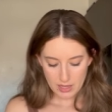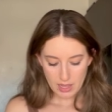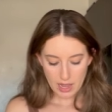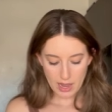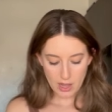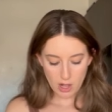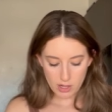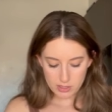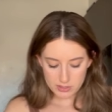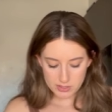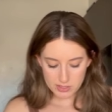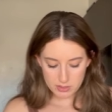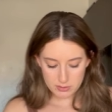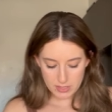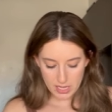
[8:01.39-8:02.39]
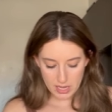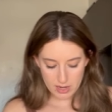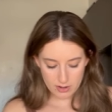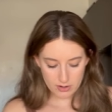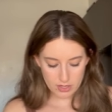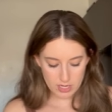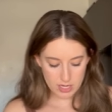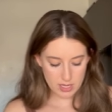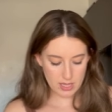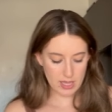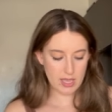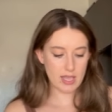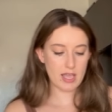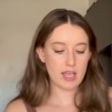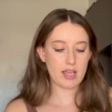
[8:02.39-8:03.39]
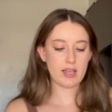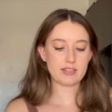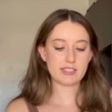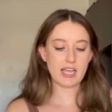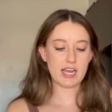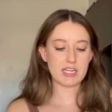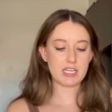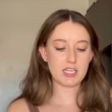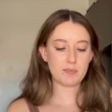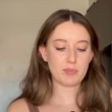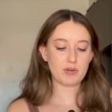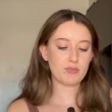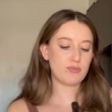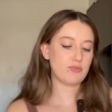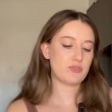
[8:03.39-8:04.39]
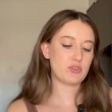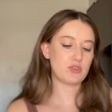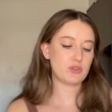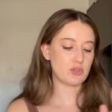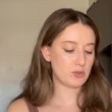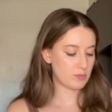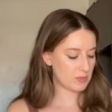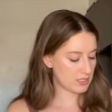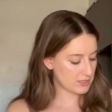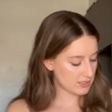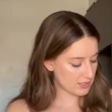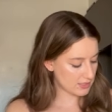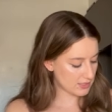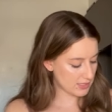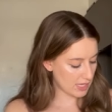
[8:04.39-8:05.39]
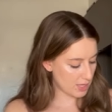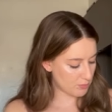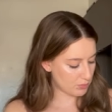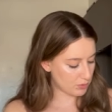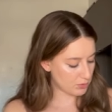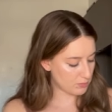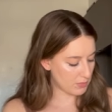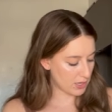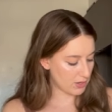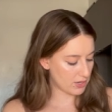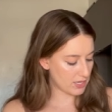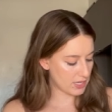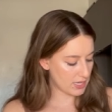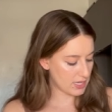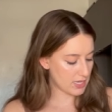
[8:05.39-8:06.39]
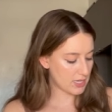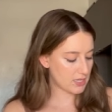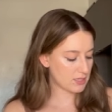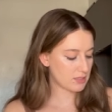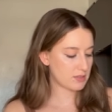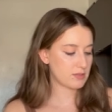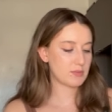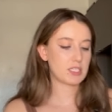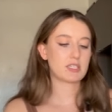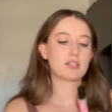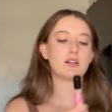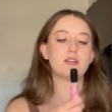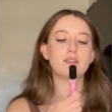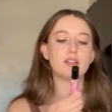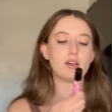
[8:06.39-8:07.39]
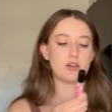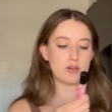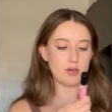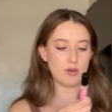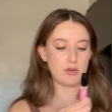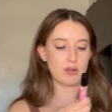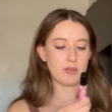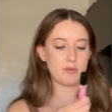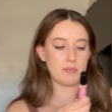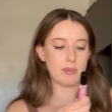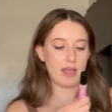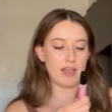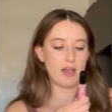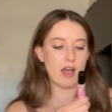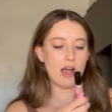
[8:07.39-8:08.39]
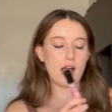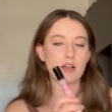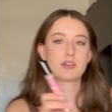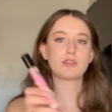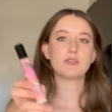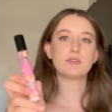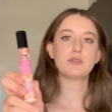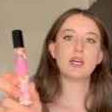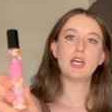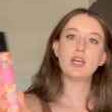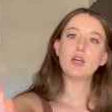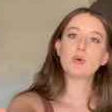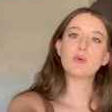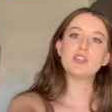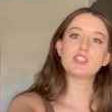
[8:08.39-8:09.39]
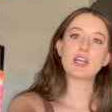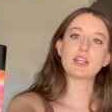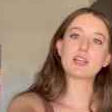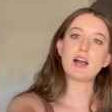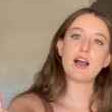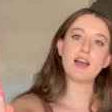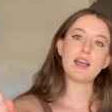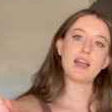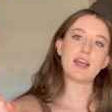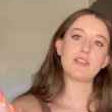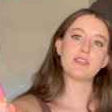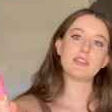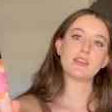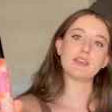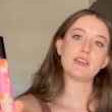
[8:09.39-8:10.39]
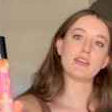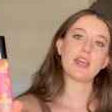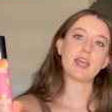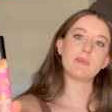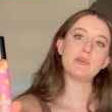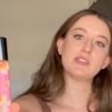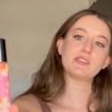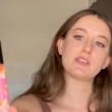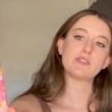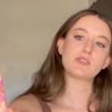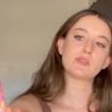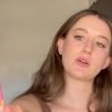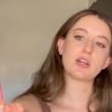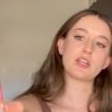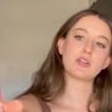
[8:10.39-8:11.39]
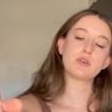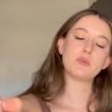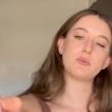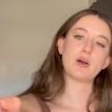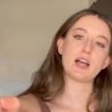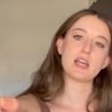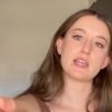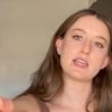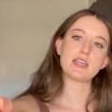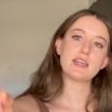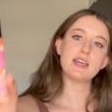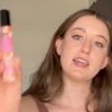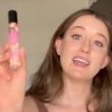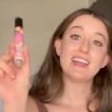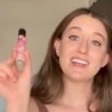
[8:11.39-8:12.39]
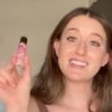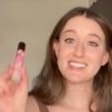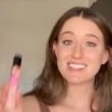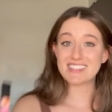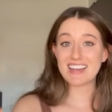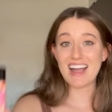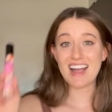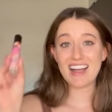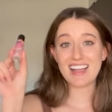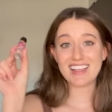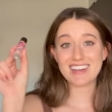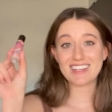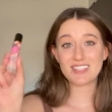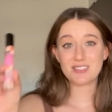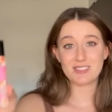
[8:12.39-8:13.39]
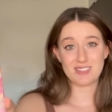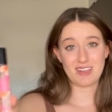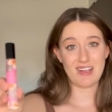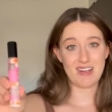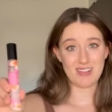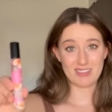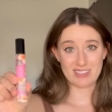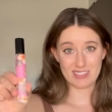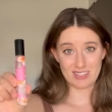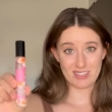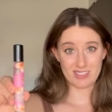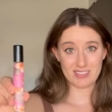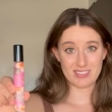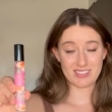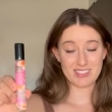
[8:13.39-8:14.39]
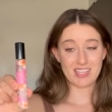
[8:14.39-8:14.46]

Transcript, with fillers: I also carry a tiny perfume. This is a Plumeria cologne by Haku, which I got at the ABC store in Hawaii. It's $9.